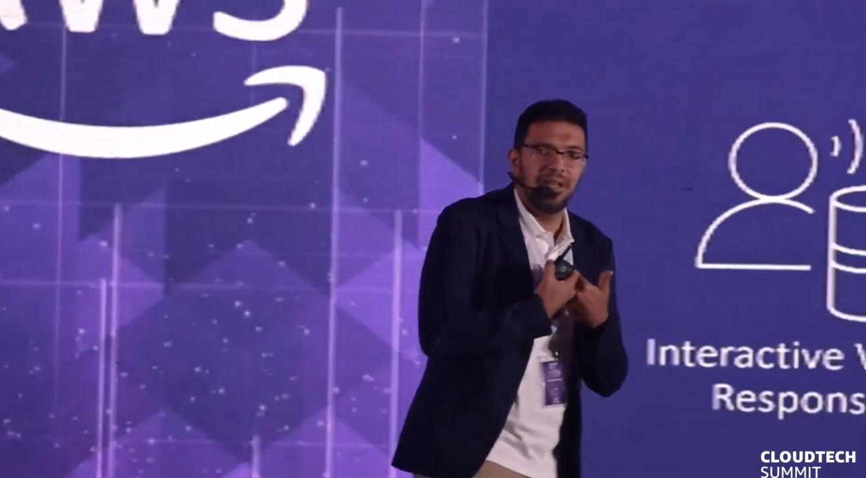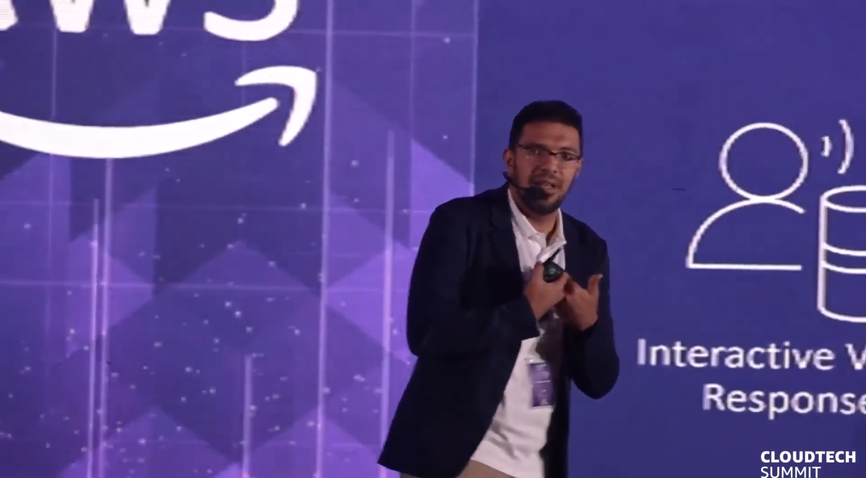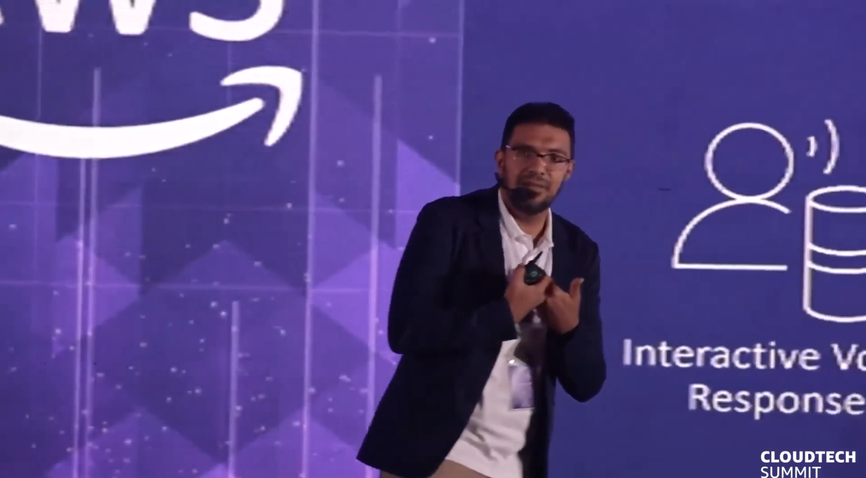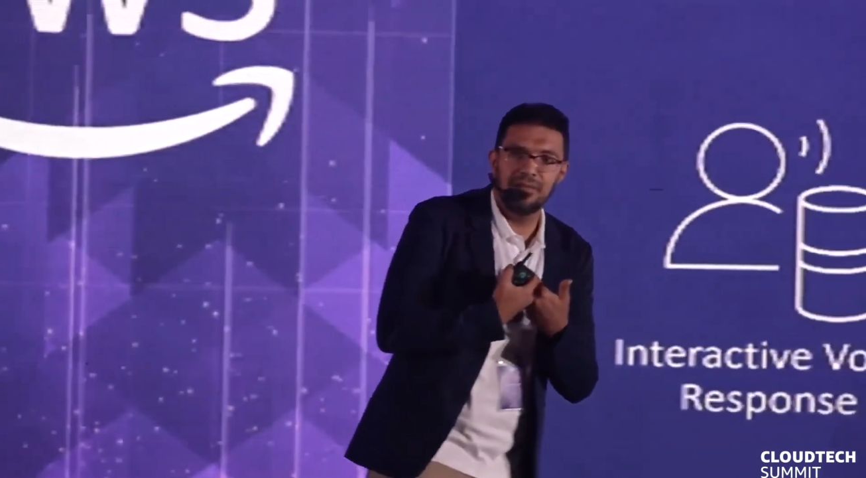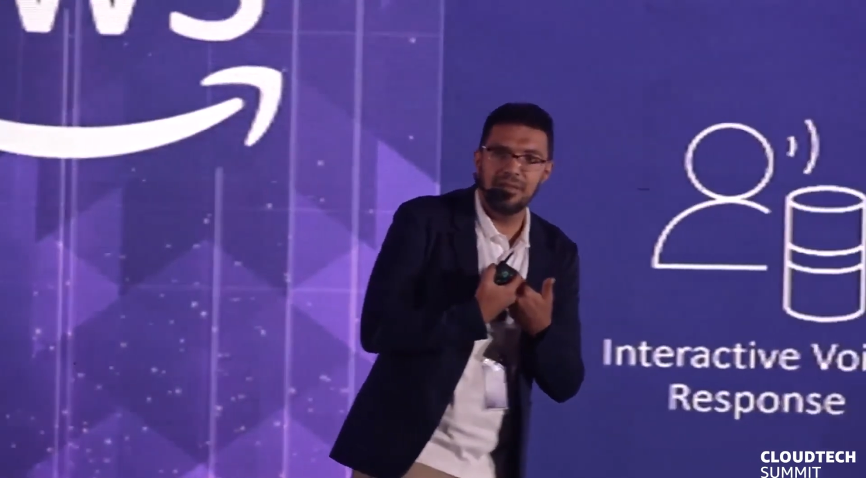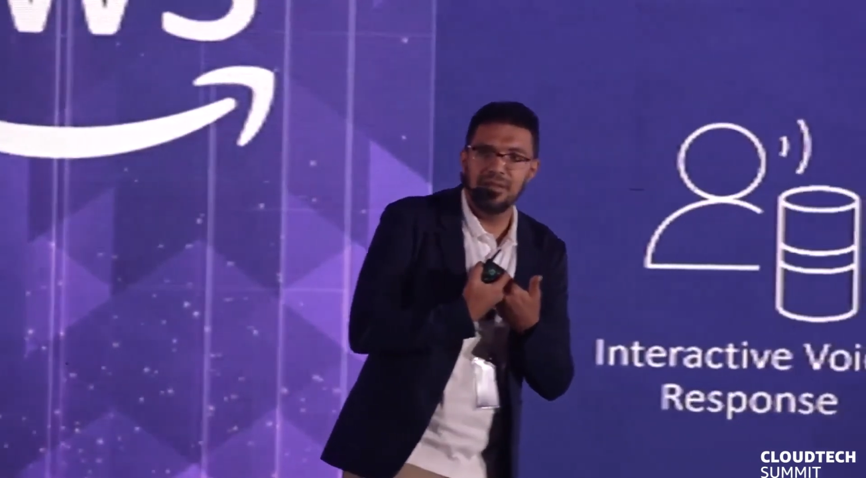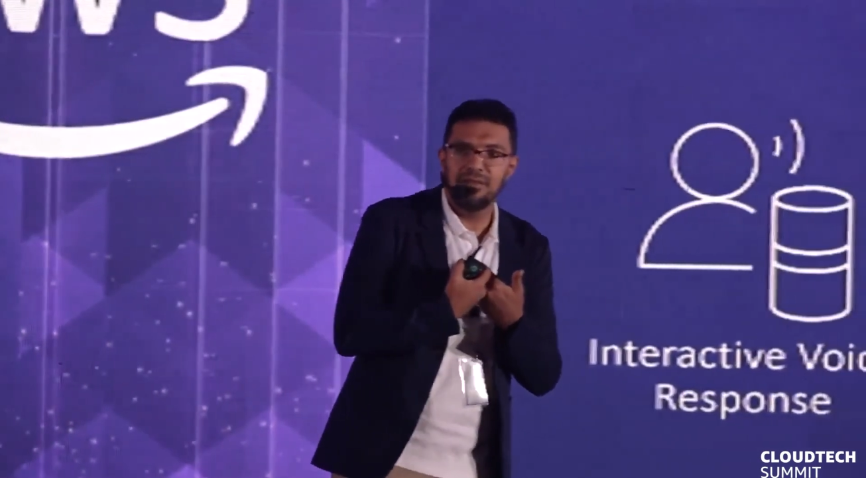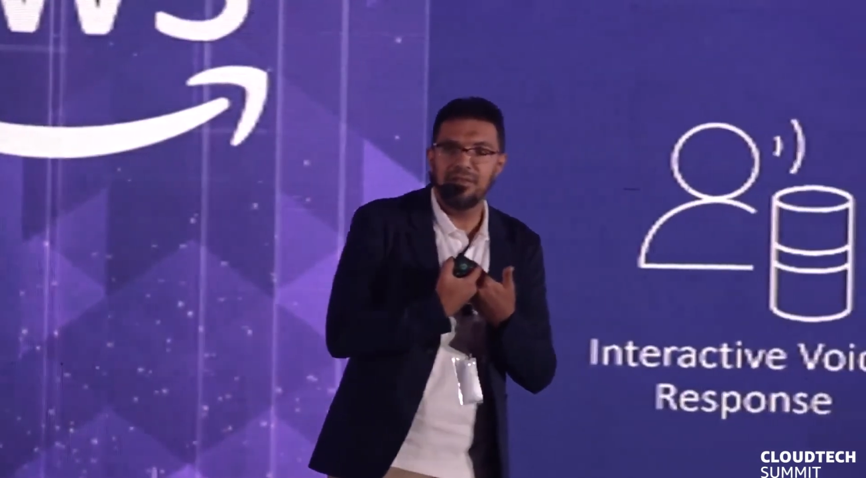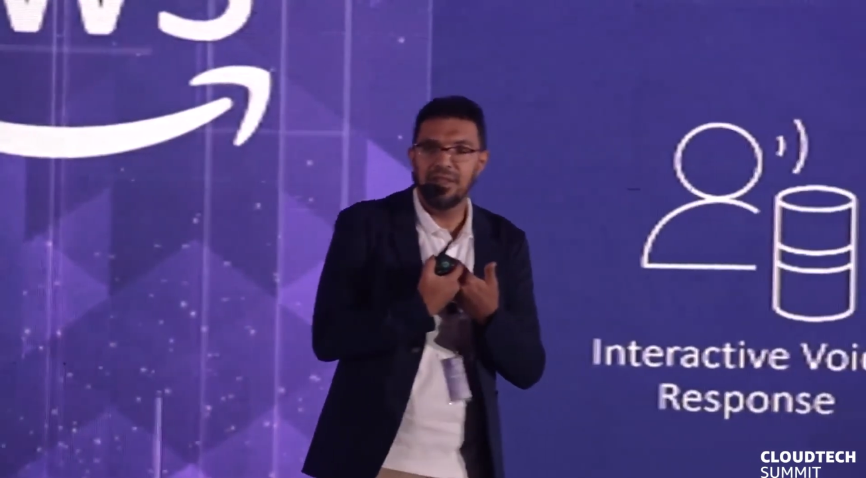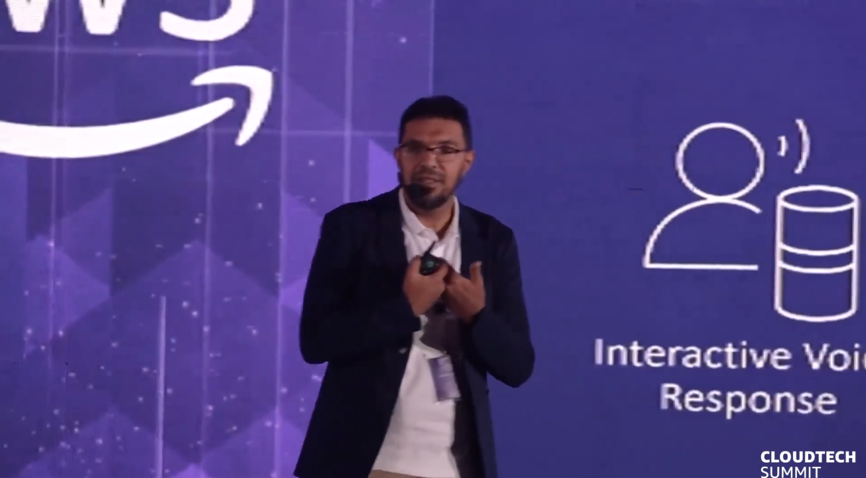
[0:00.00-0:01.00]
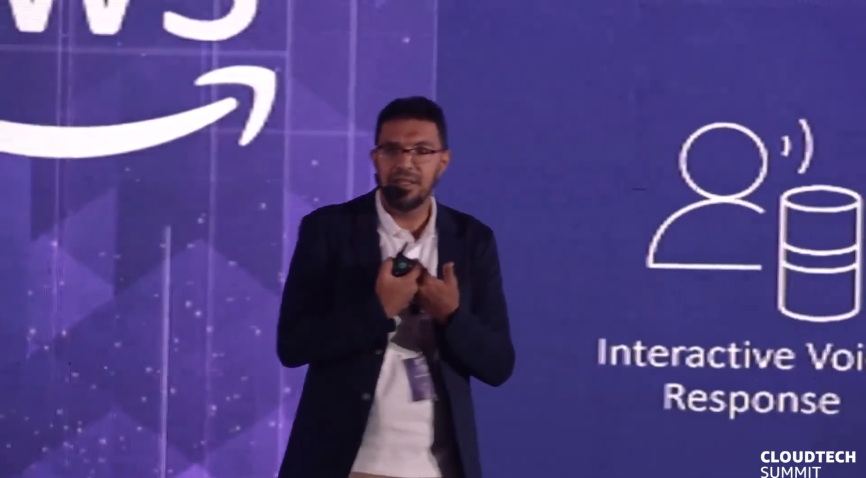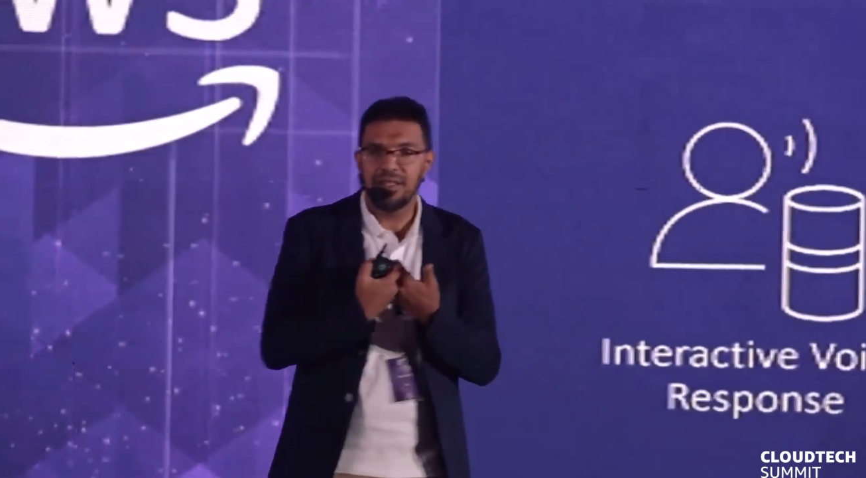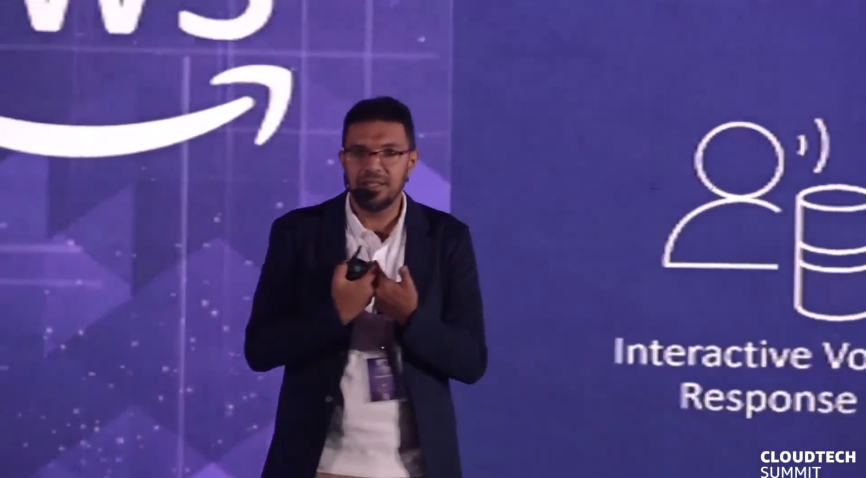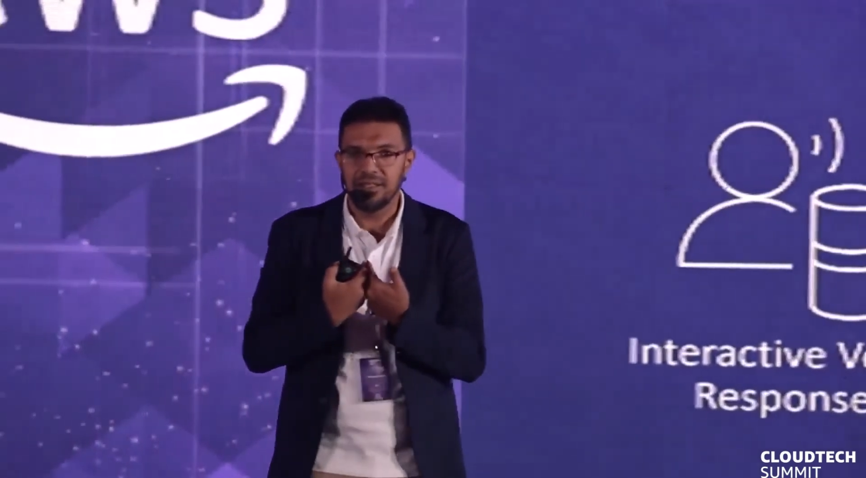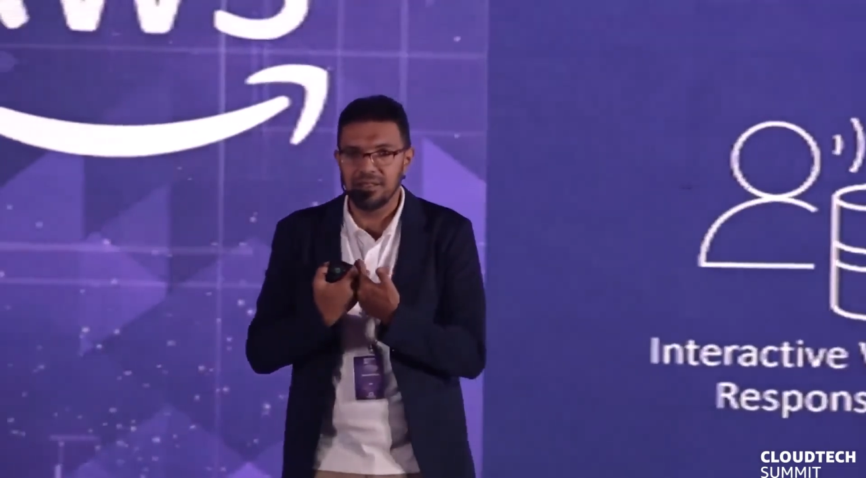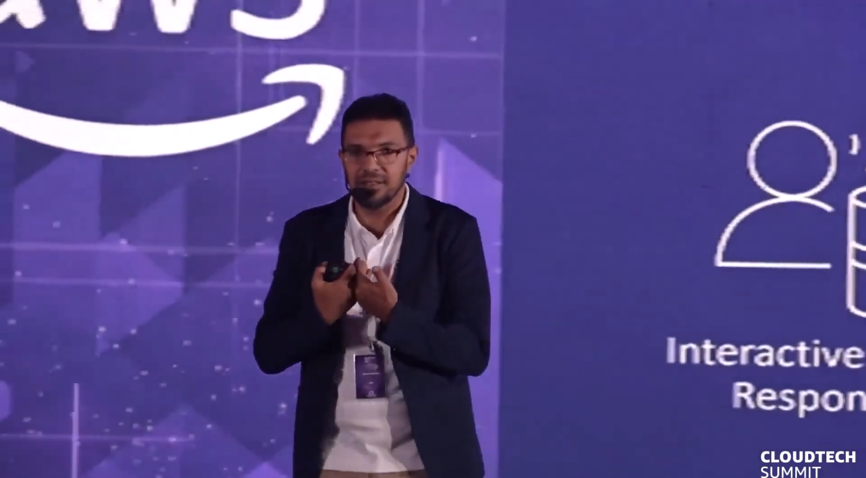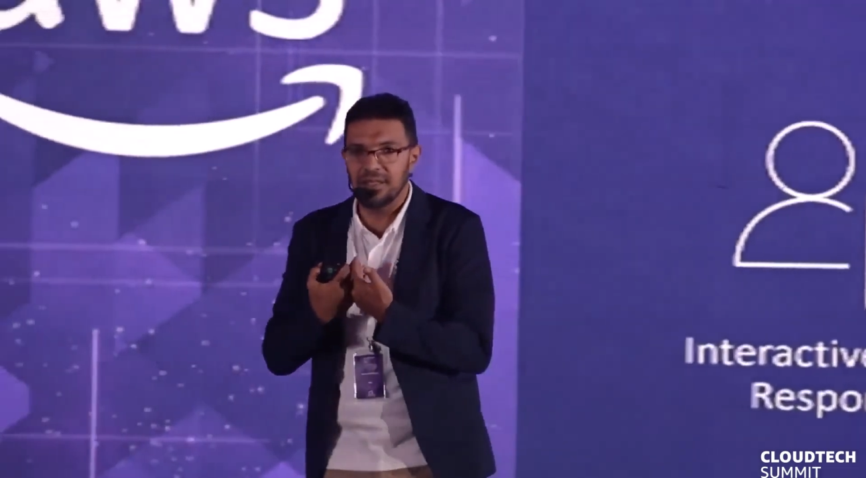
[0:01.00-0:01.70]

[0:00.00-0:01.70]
And finally,